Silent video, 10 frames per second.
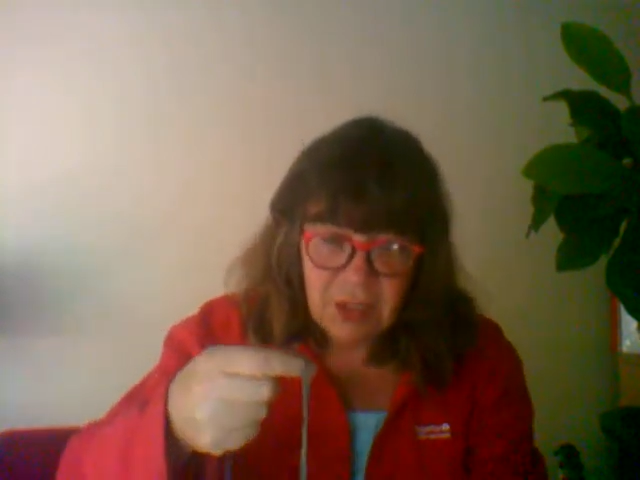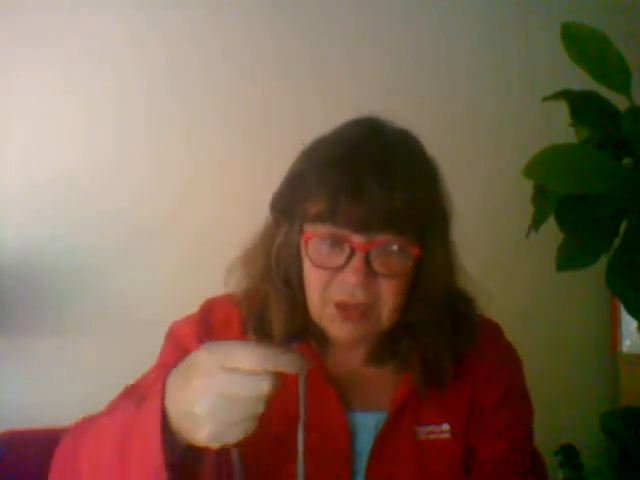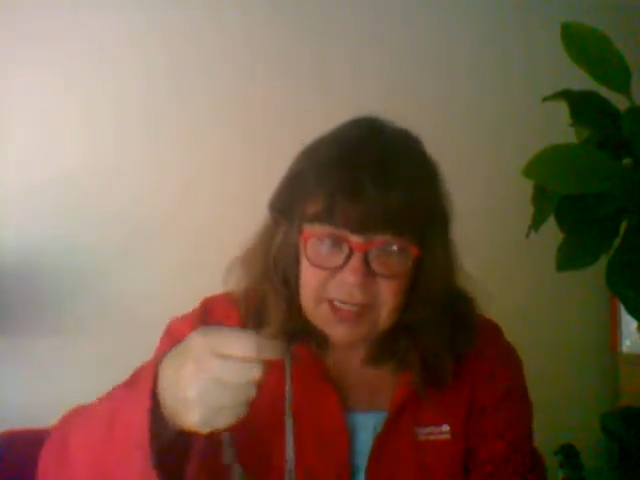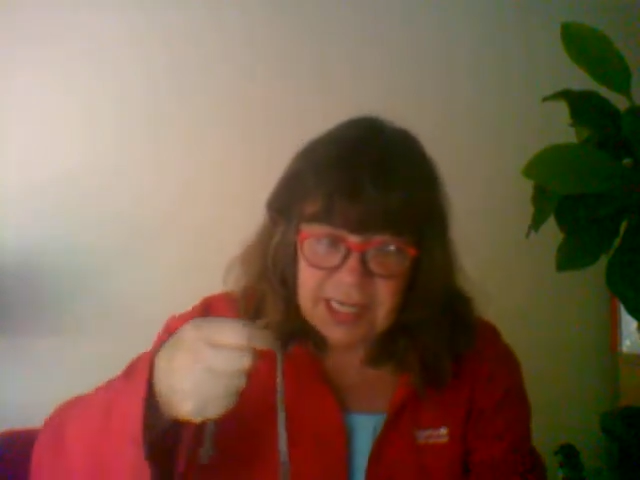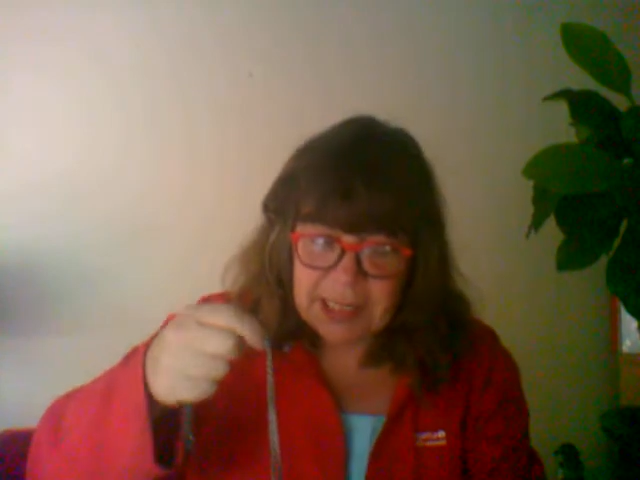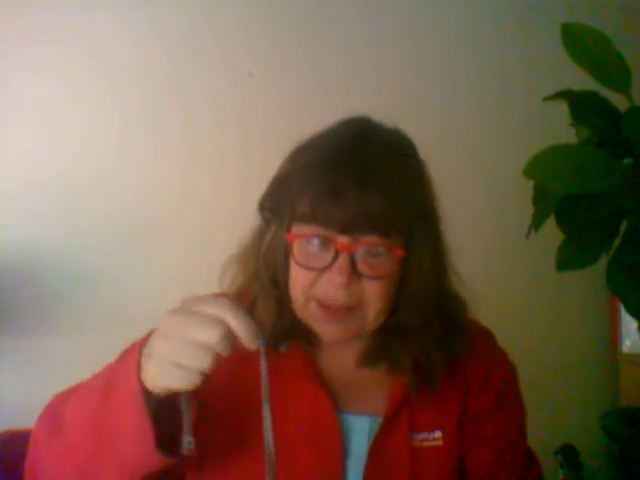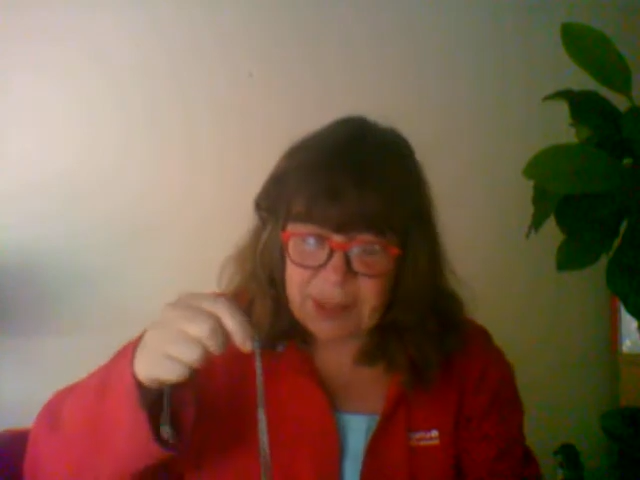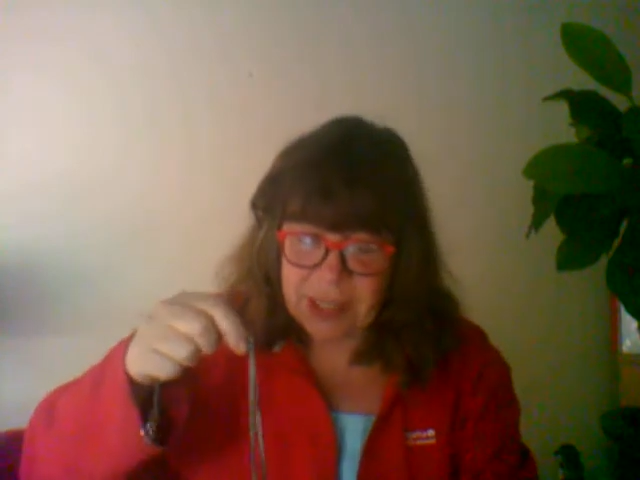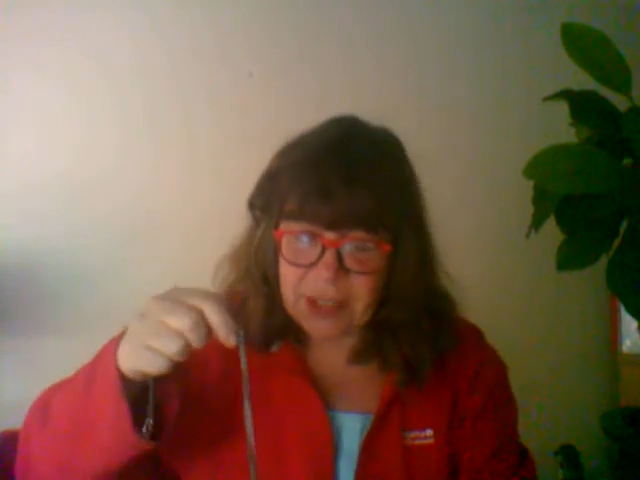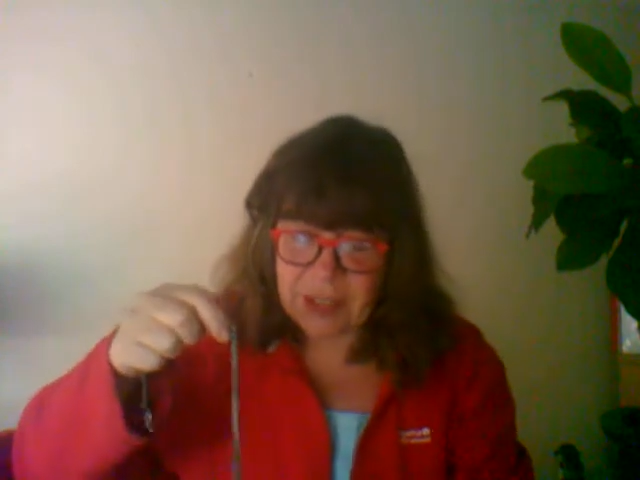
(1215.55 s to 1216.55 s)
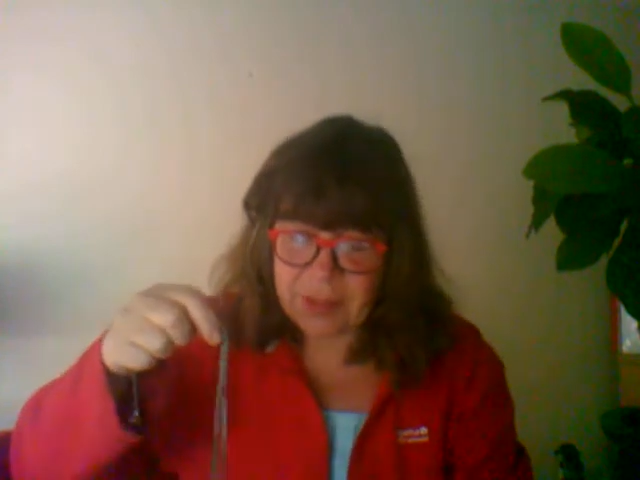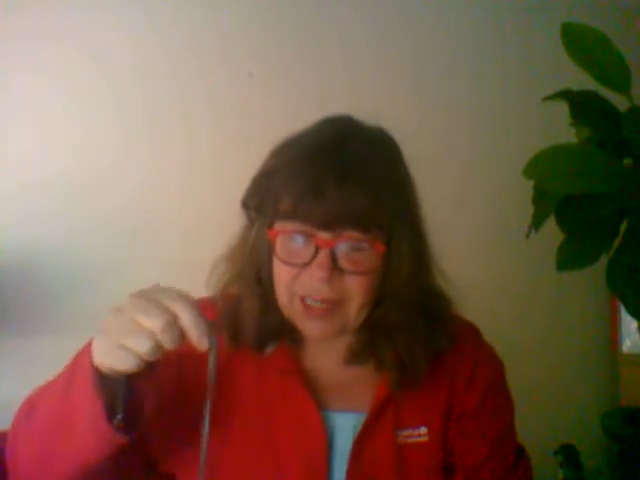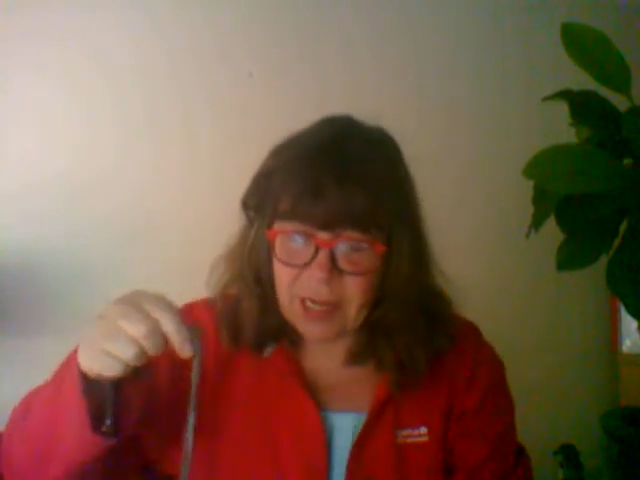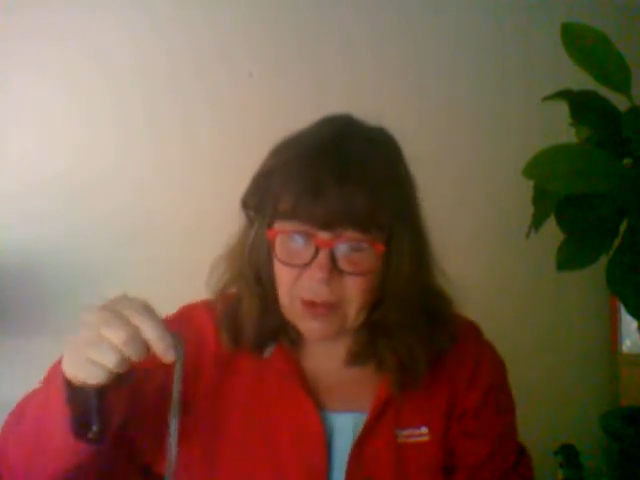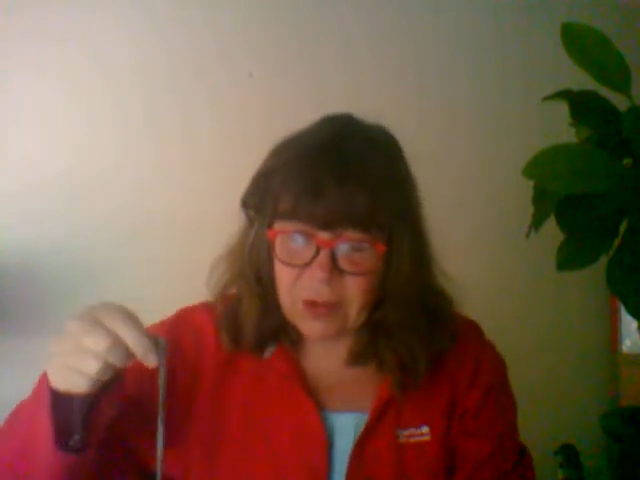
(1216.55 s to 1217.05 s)
Taking the pendulum
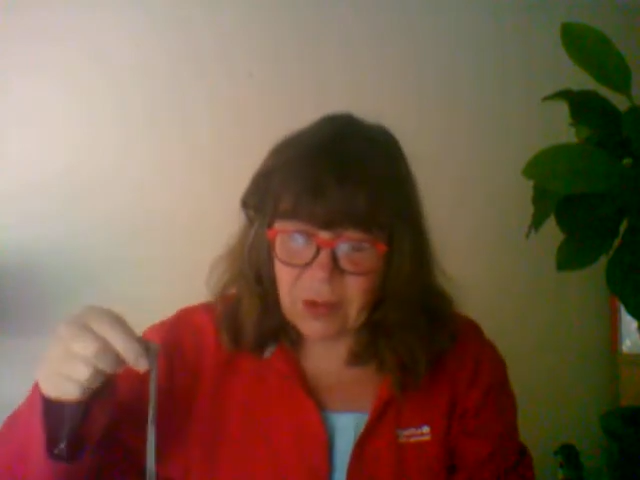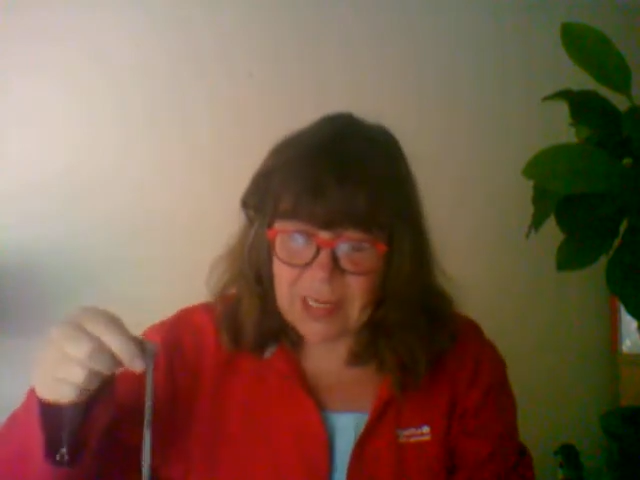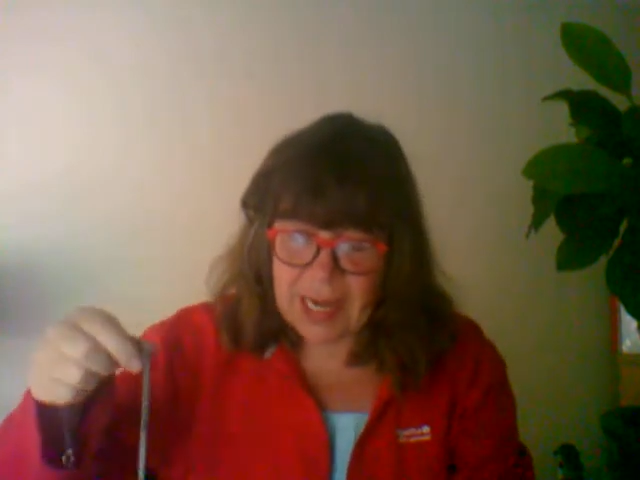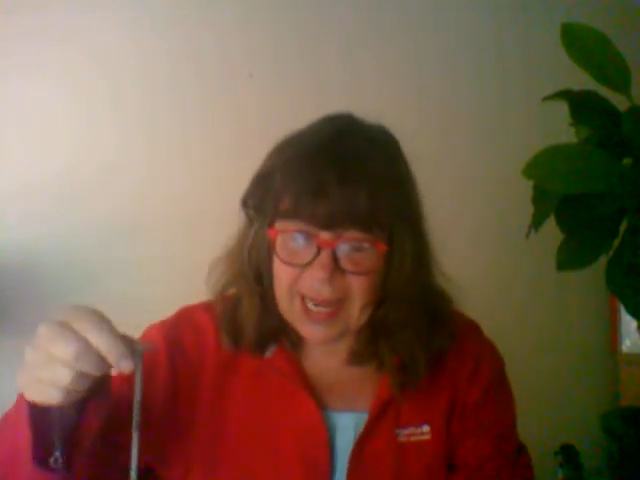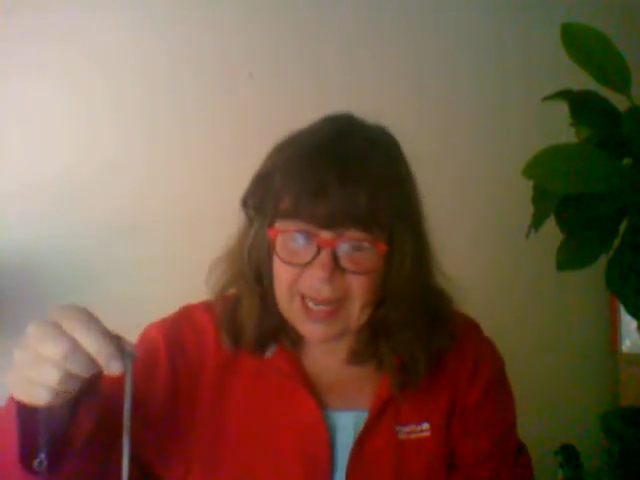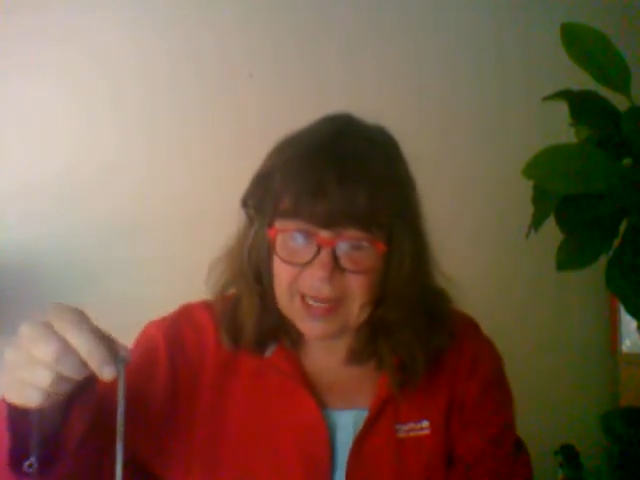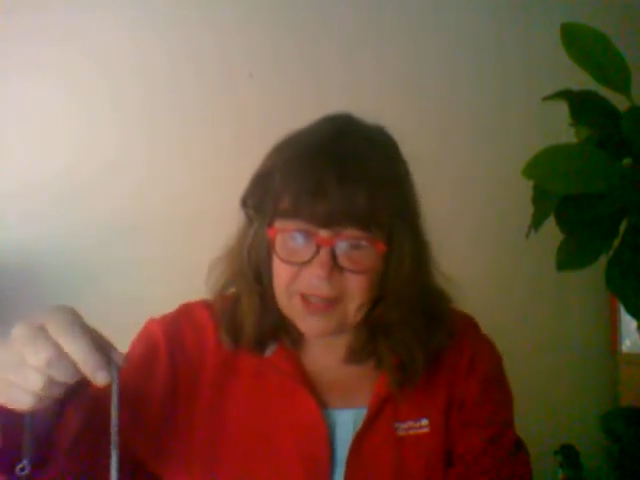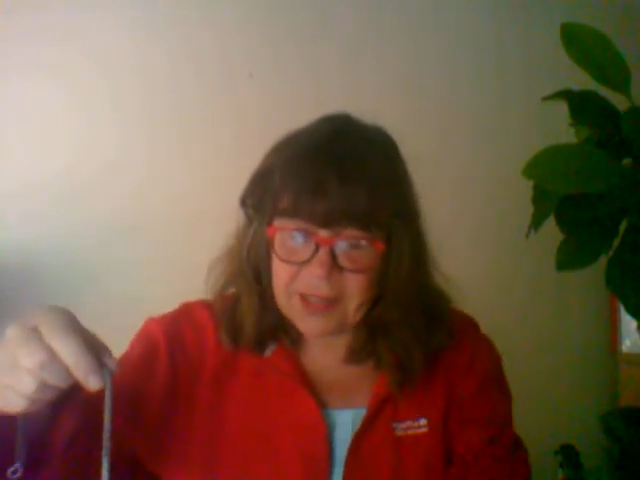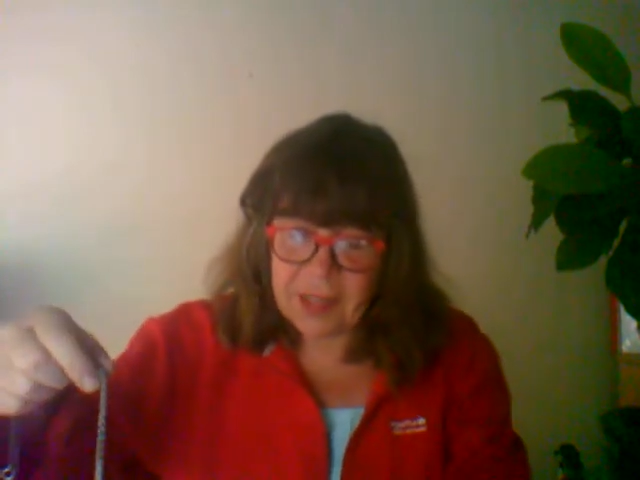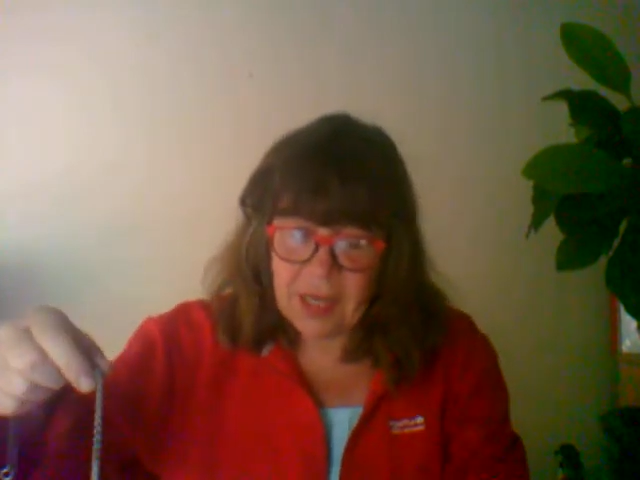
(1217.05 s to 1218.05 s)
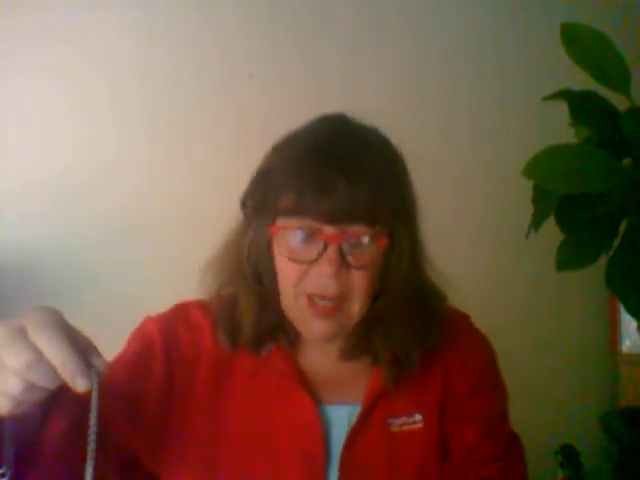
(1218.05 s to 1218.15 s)
now, we're going to ask,